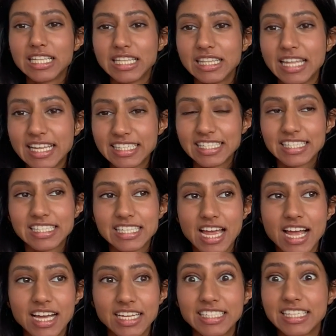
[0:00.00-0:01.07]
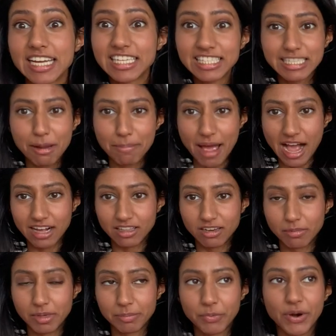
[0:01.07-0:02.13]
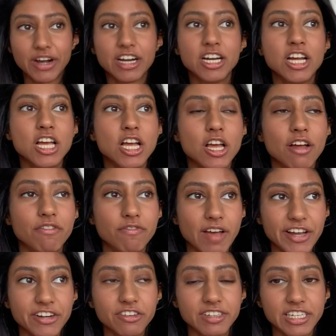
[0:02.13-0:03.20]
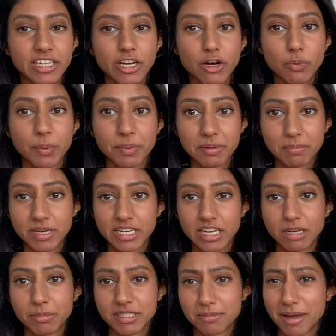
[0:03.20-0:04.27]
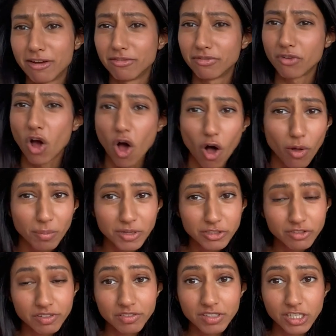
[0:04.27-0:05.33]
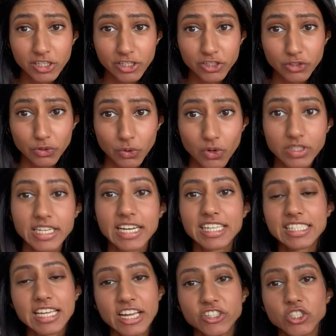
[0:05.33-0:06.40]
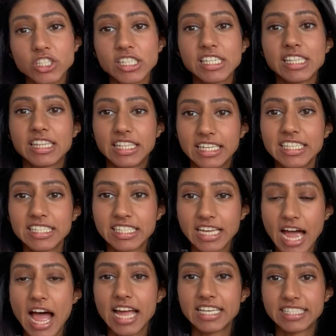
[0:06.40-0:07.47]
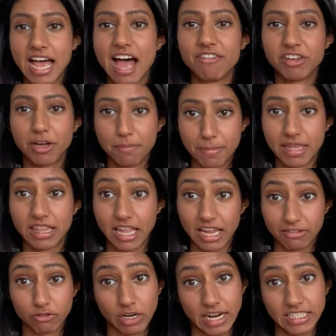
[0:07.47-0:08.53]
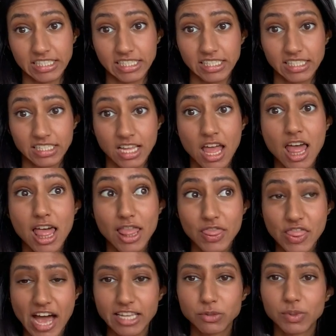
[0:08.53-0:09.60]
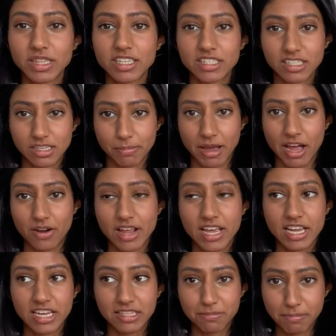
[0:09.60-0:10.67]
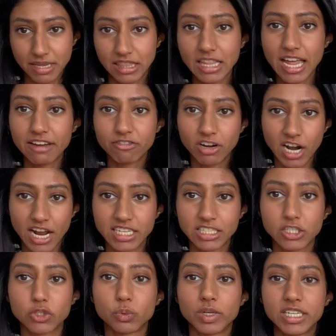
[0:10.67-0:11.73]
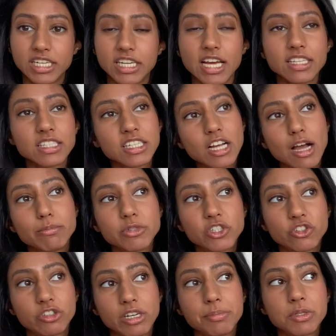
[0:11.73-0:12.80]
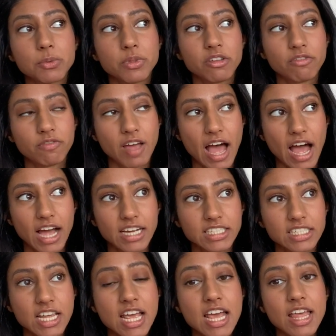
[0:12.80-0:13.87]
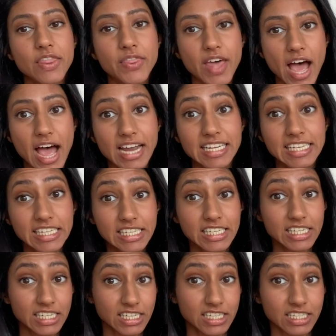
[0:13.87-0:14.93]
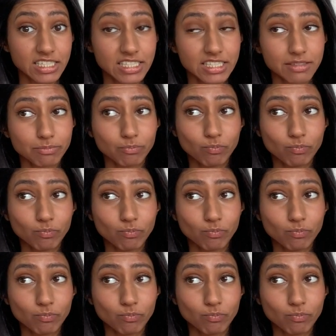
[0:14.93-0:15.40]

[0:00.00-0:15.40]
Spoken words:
let's take a step back a little bit more. Federico, when we meet him, is about almost 50 years old, and essentially this guy is having a midlife crisis. That's what this is about. His midlife crisis, where he has to come to grips with the fact that he is